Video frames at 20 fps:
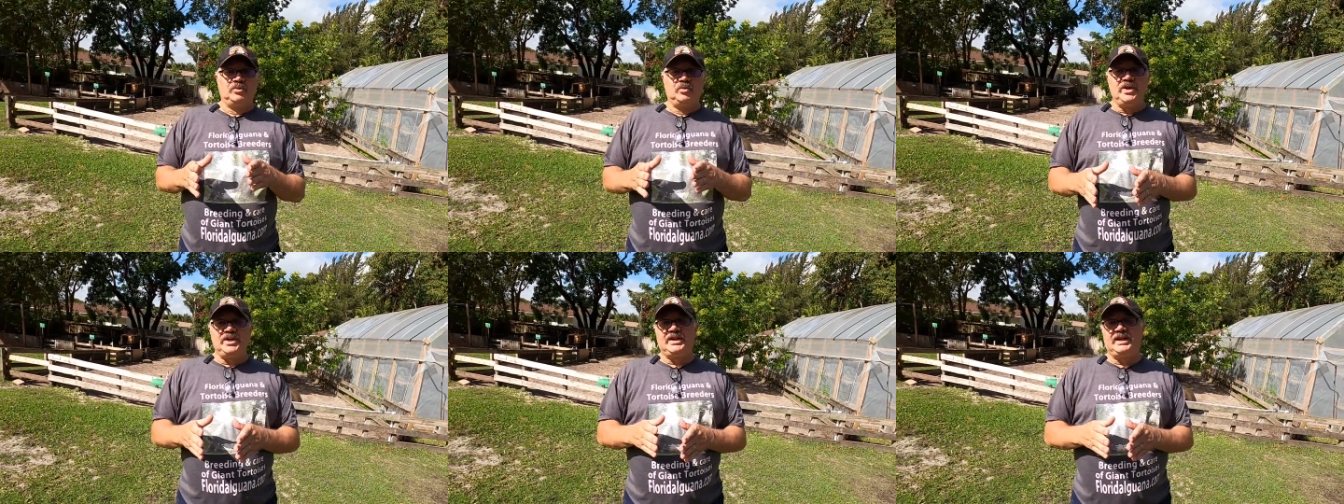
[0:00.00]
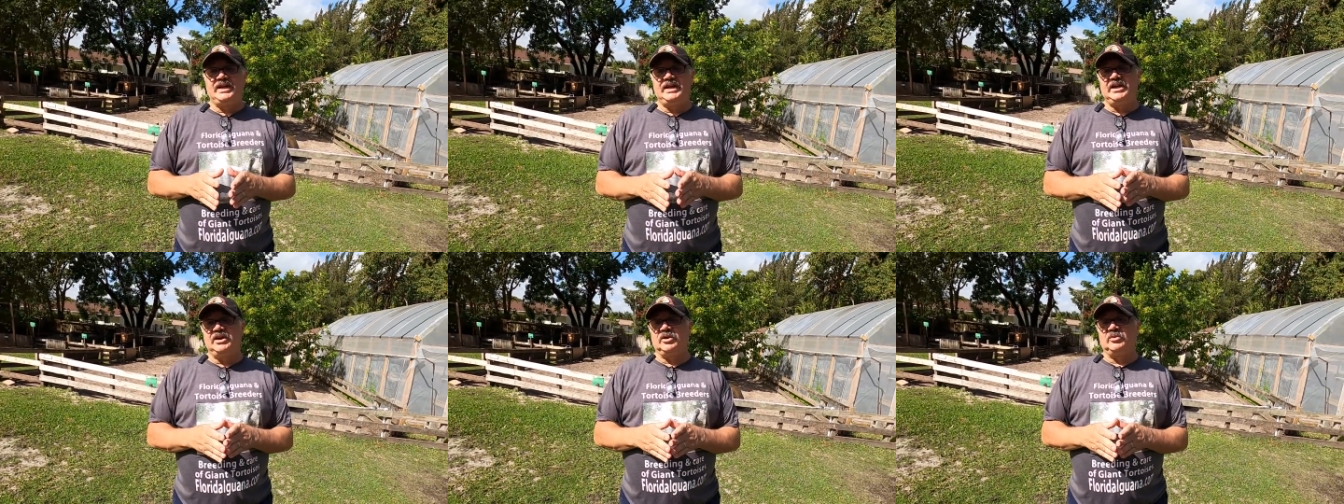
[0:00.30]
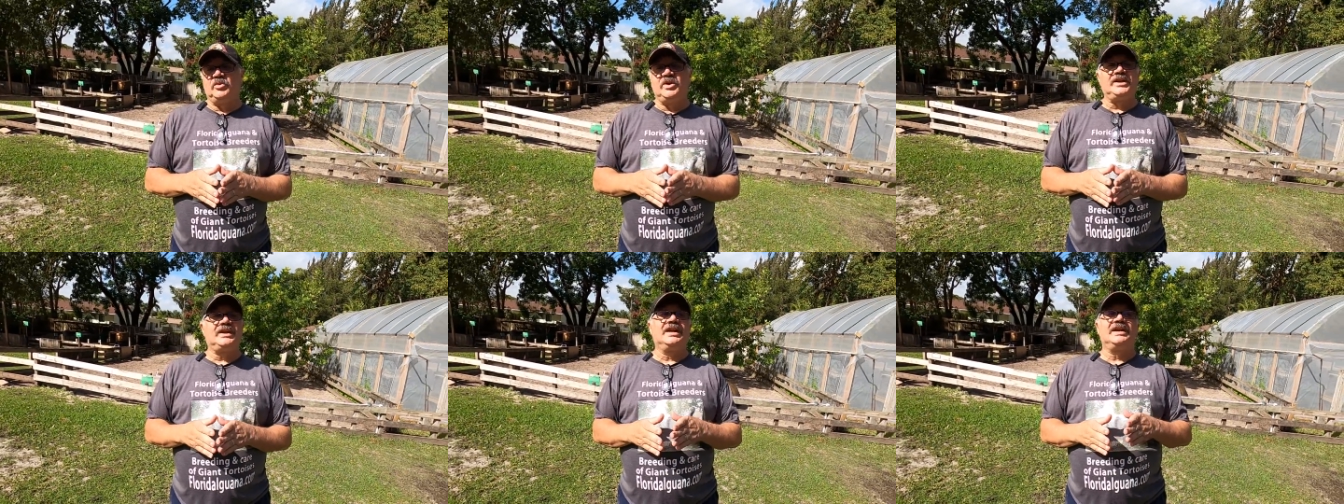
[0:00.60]

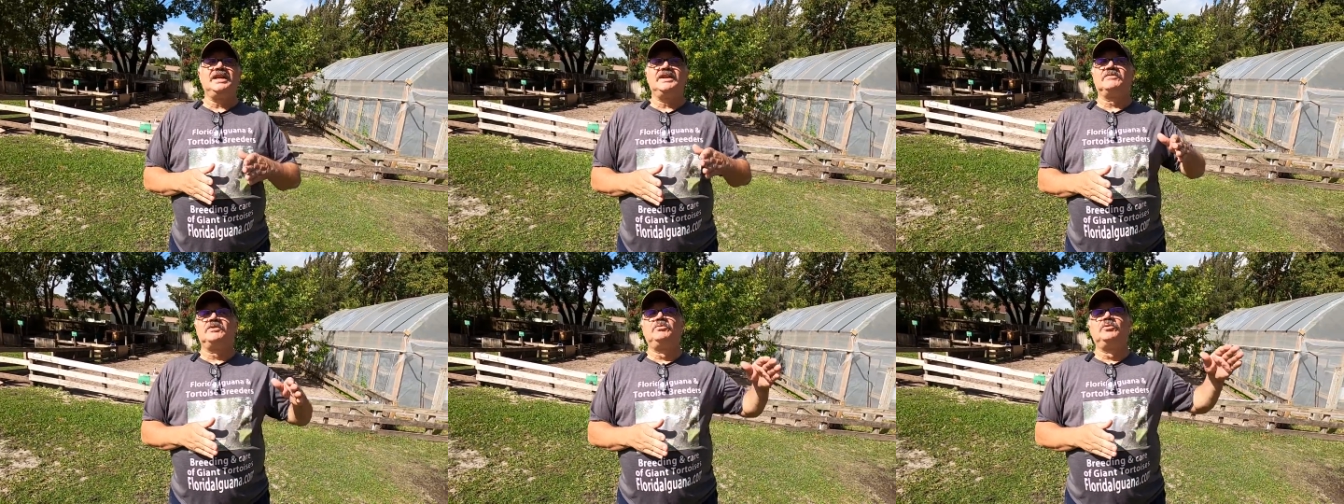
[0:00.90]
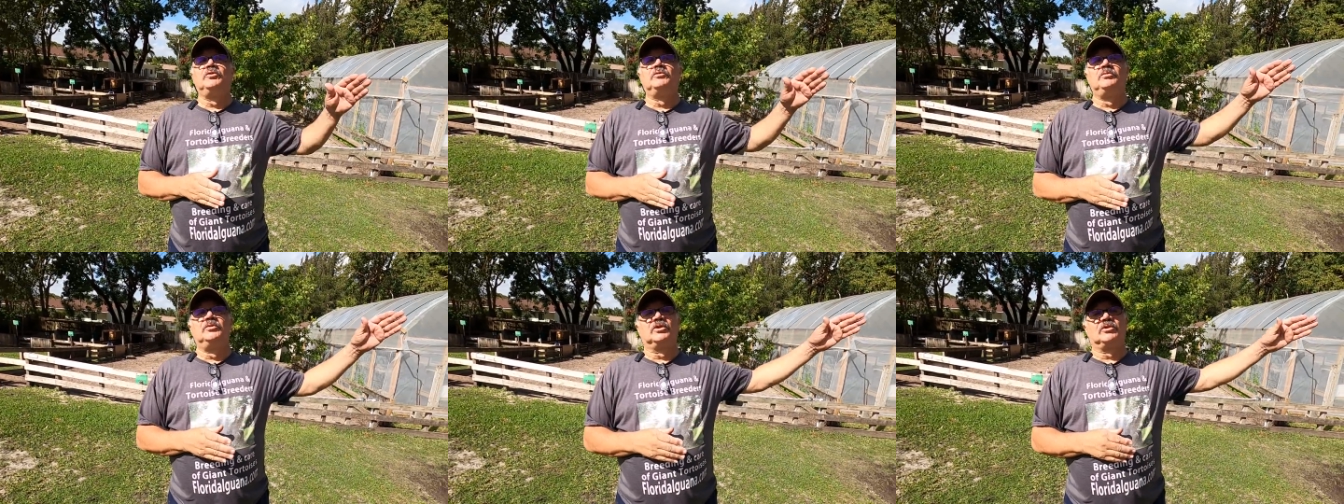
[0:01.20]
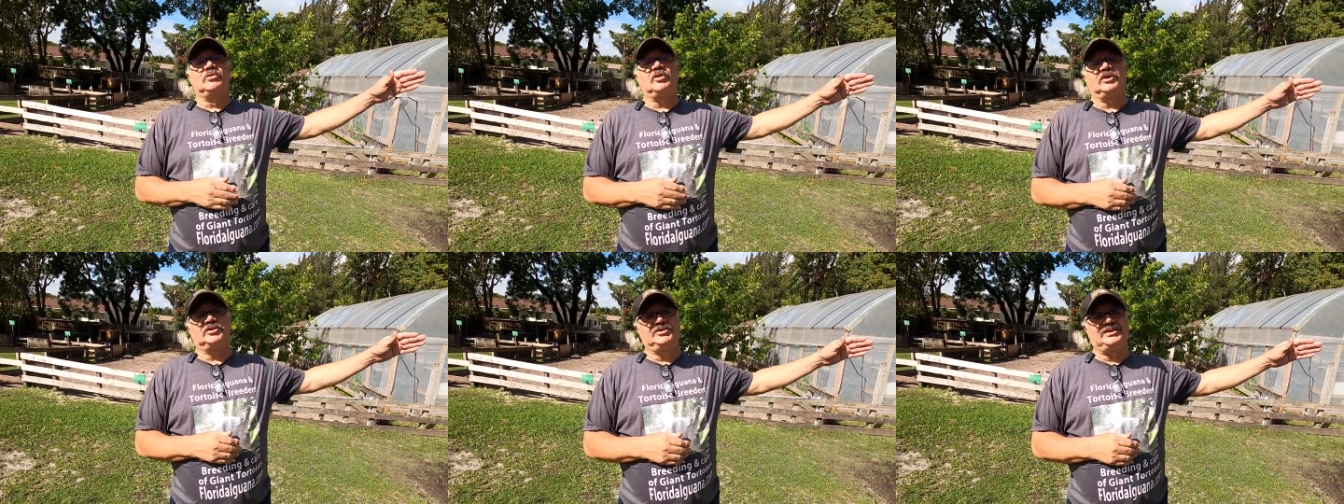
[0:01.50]
Here we can't even move them
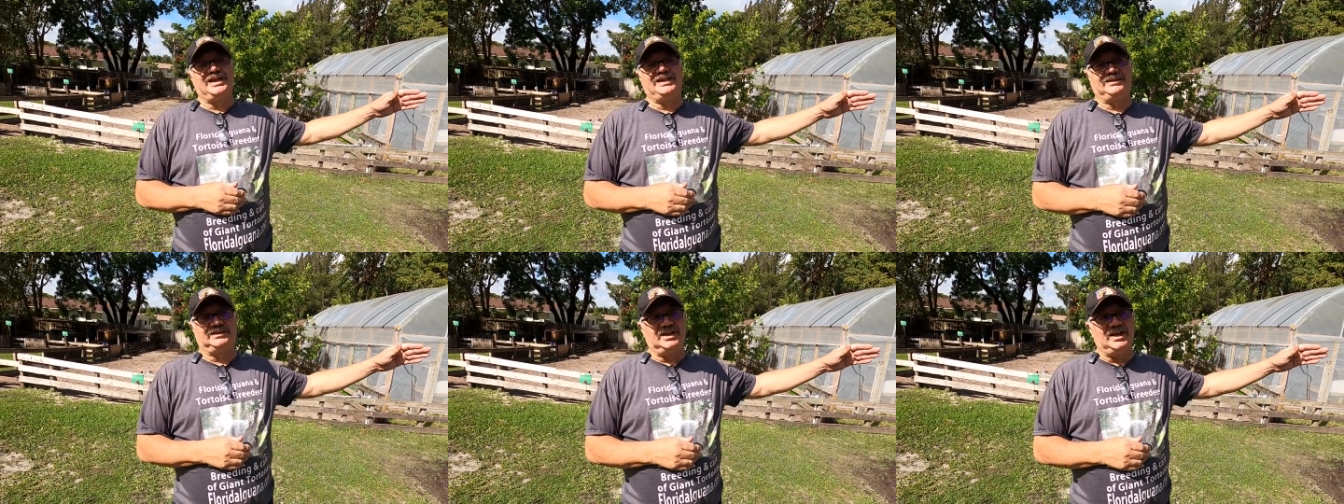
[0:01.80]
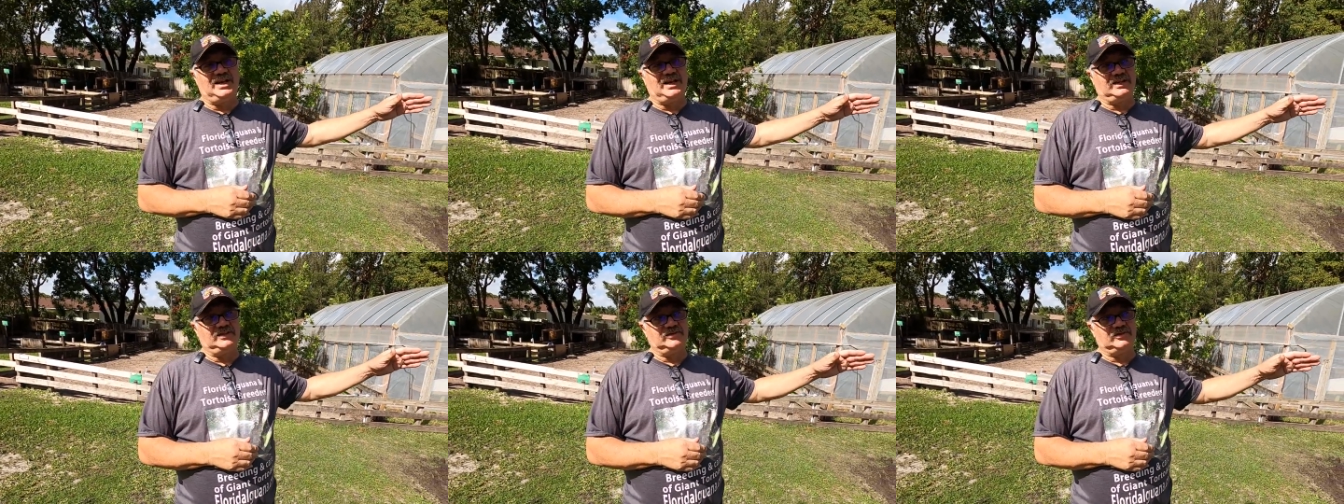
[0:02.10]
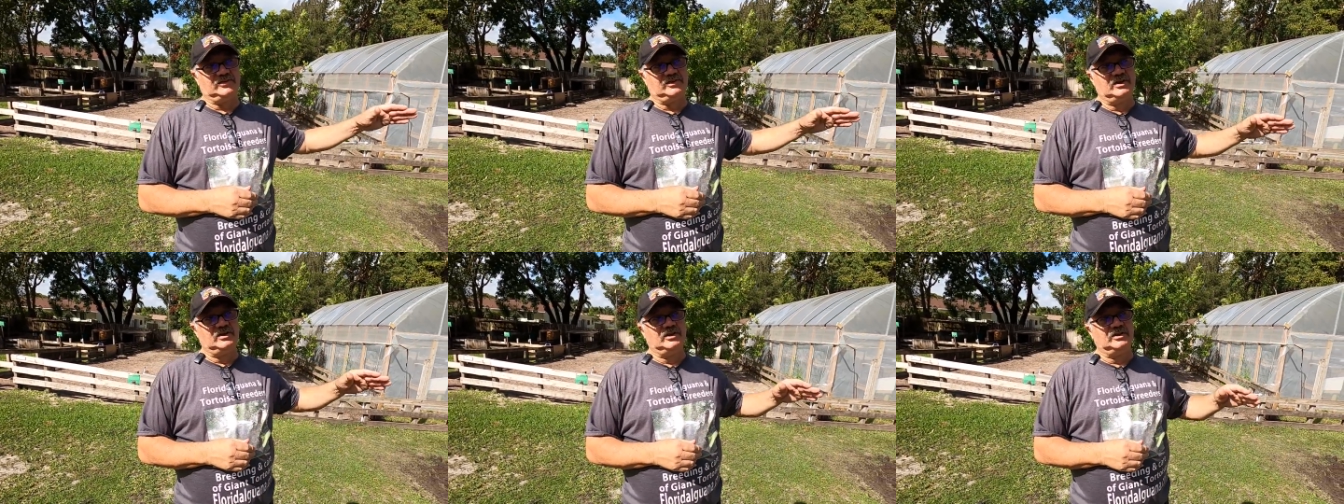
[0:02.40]
across state
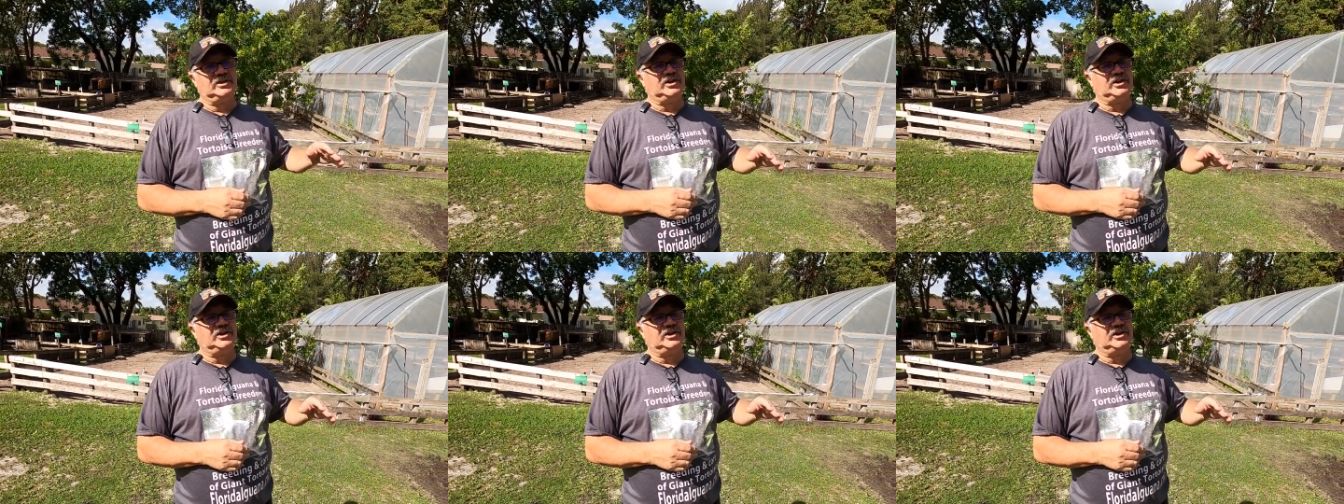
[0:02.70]
lines,